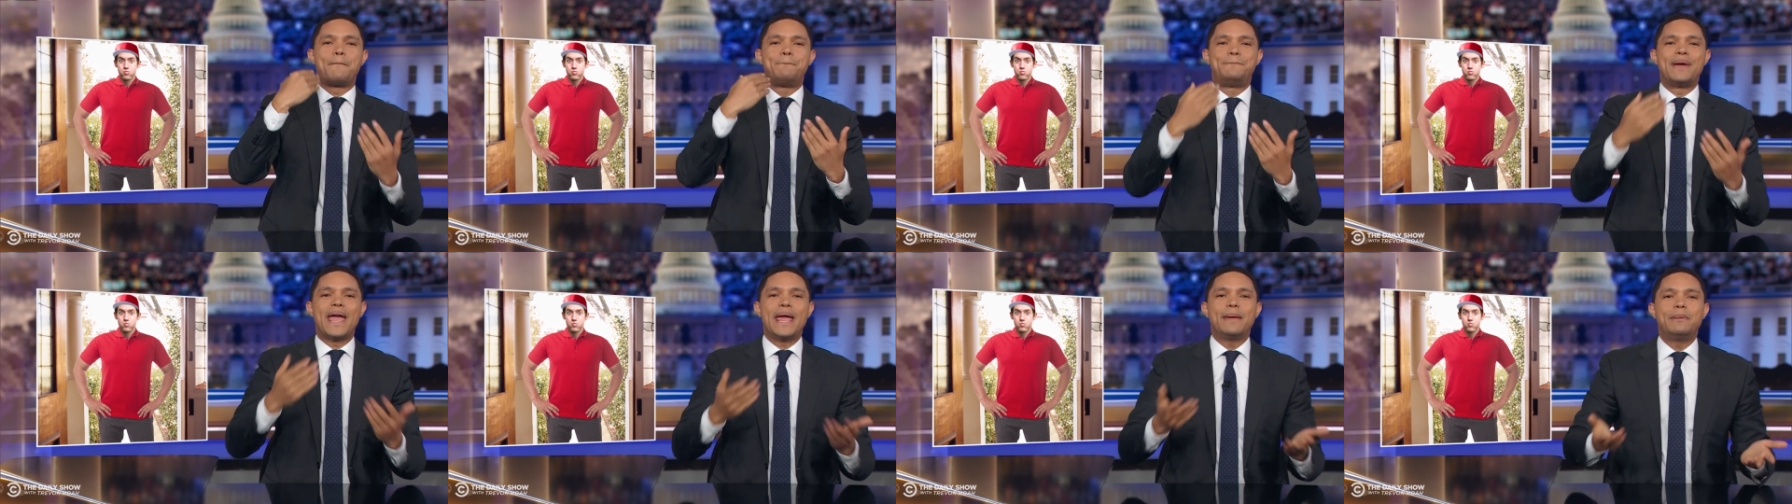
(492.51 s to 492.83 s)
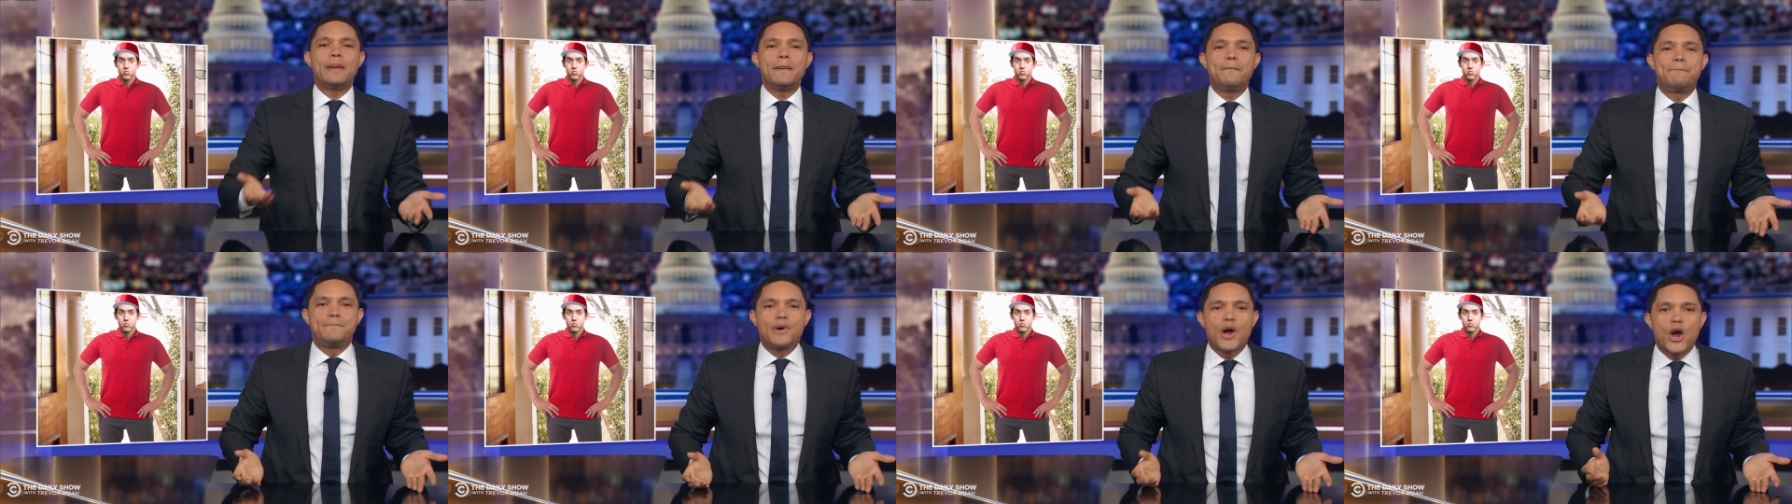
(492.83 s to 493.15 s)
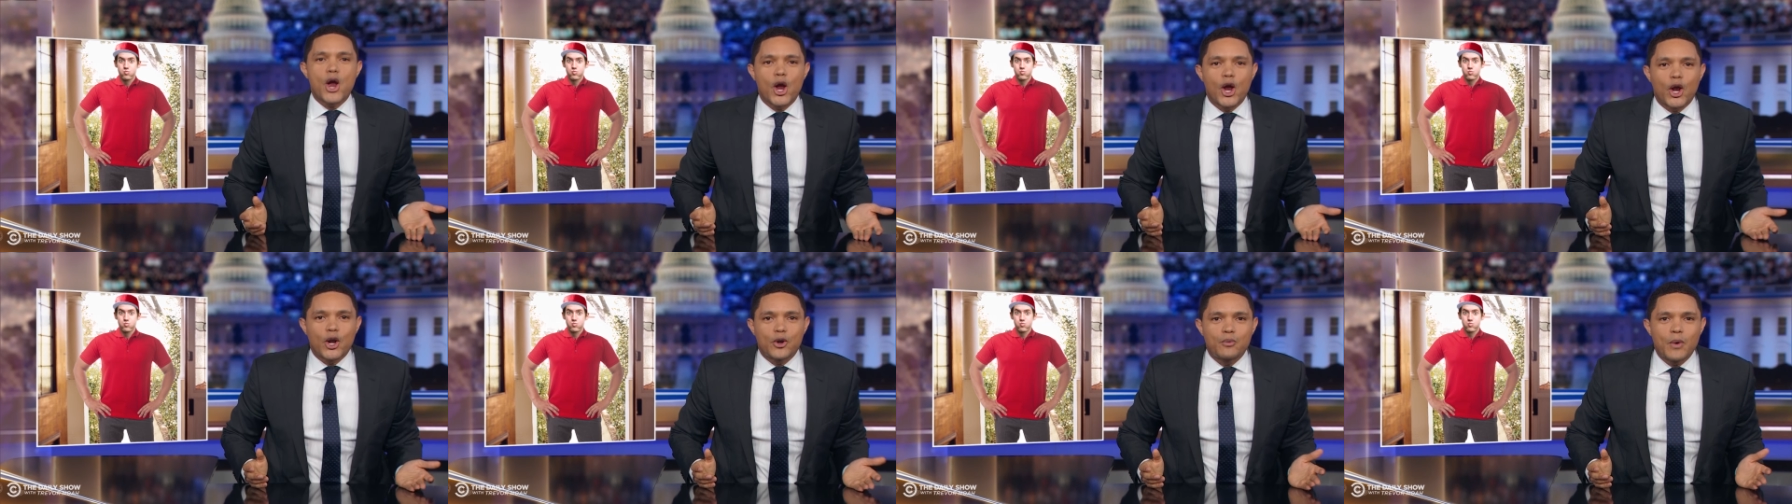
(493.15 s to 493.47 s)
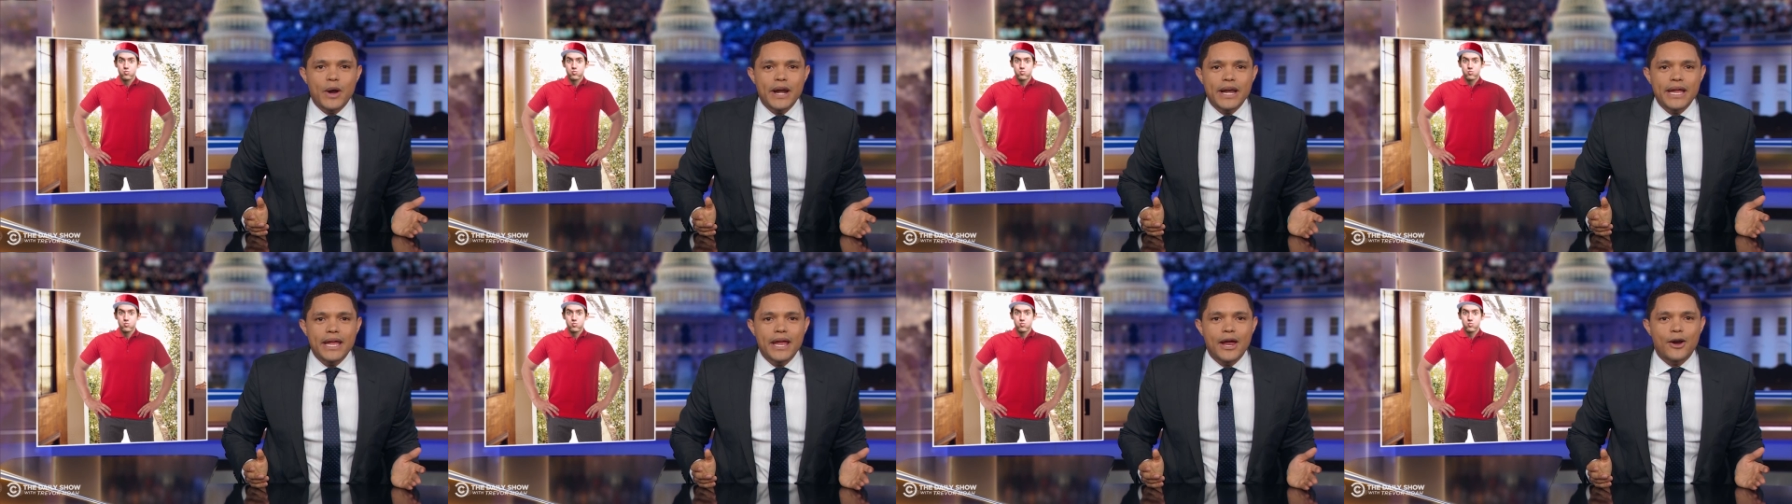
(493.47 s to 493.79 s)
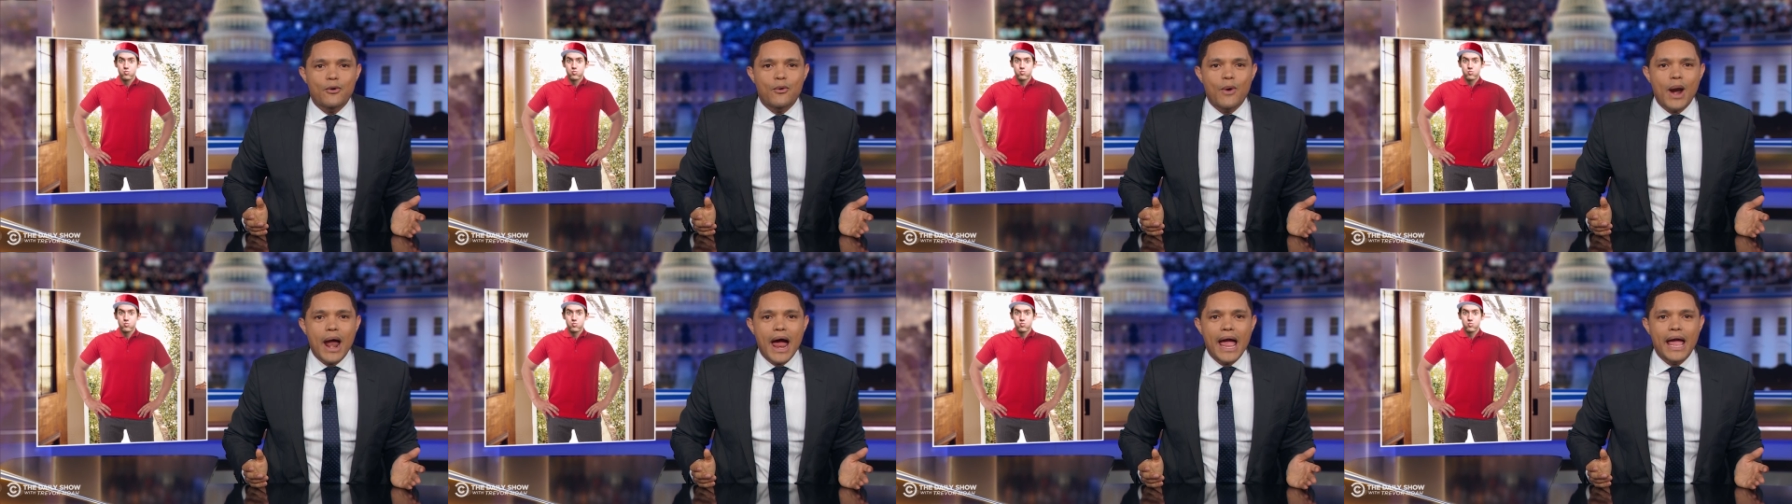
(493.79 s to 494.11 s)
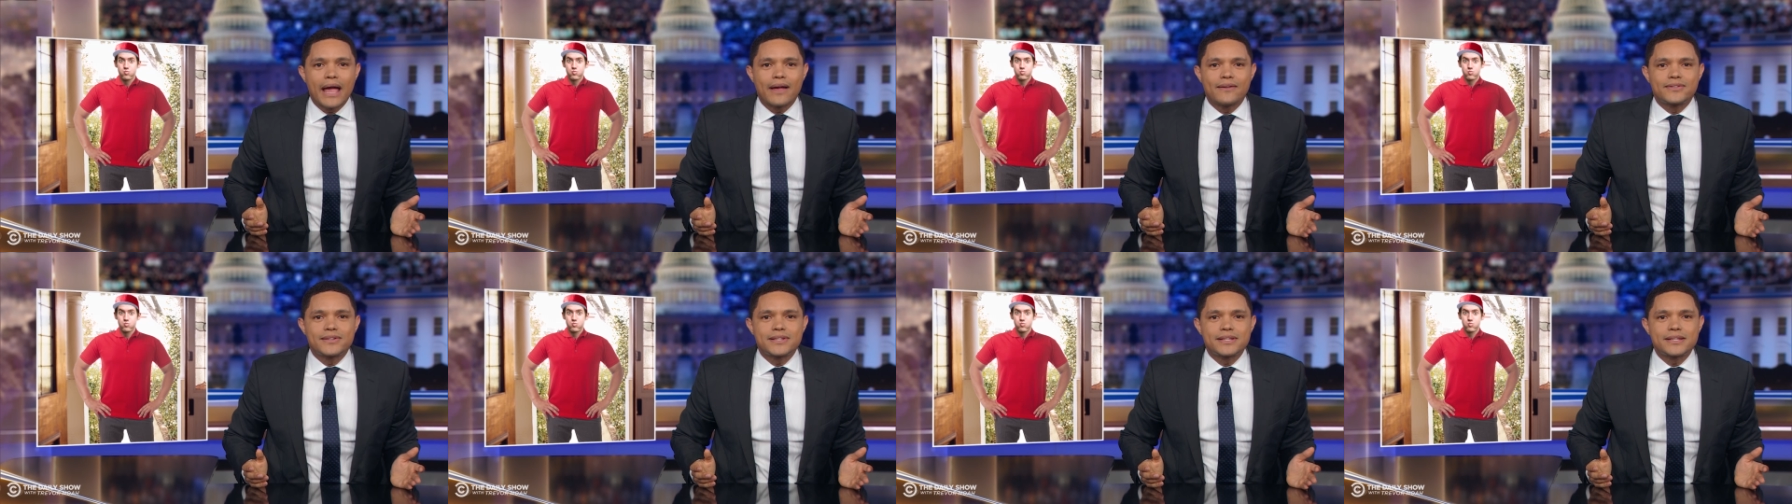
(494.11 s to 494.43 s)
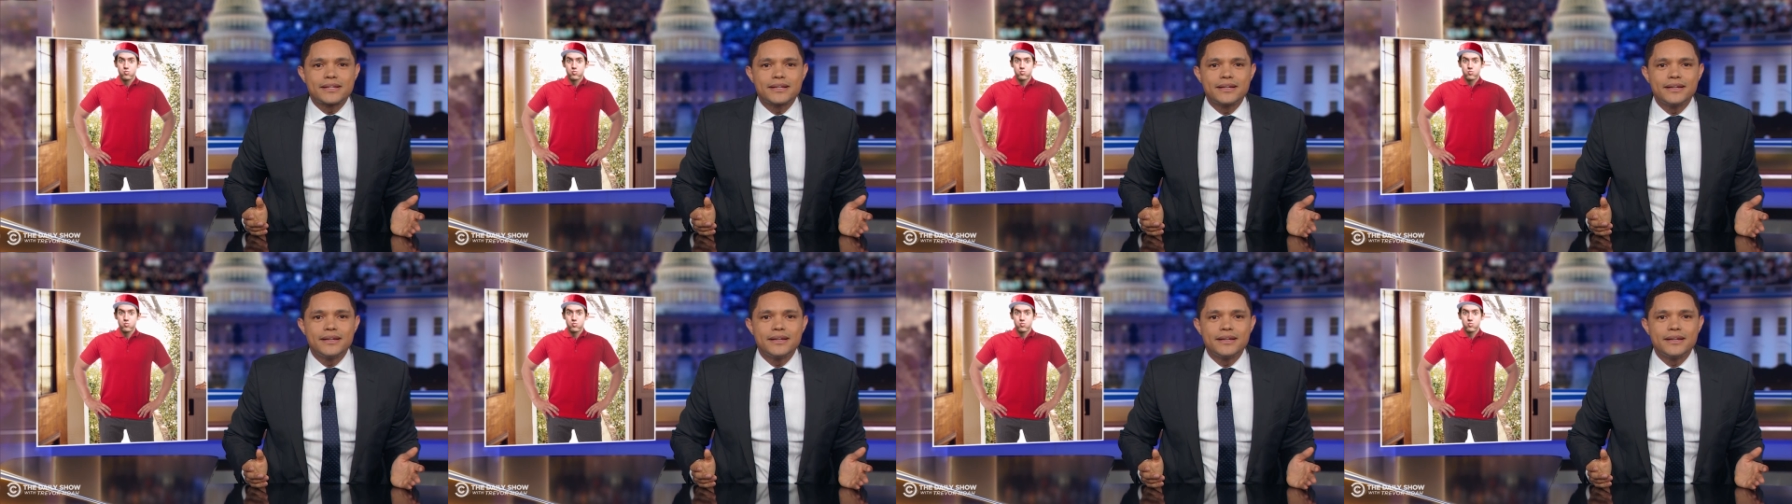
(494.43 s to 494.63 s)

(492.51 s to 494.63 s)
baby bird when he arrives.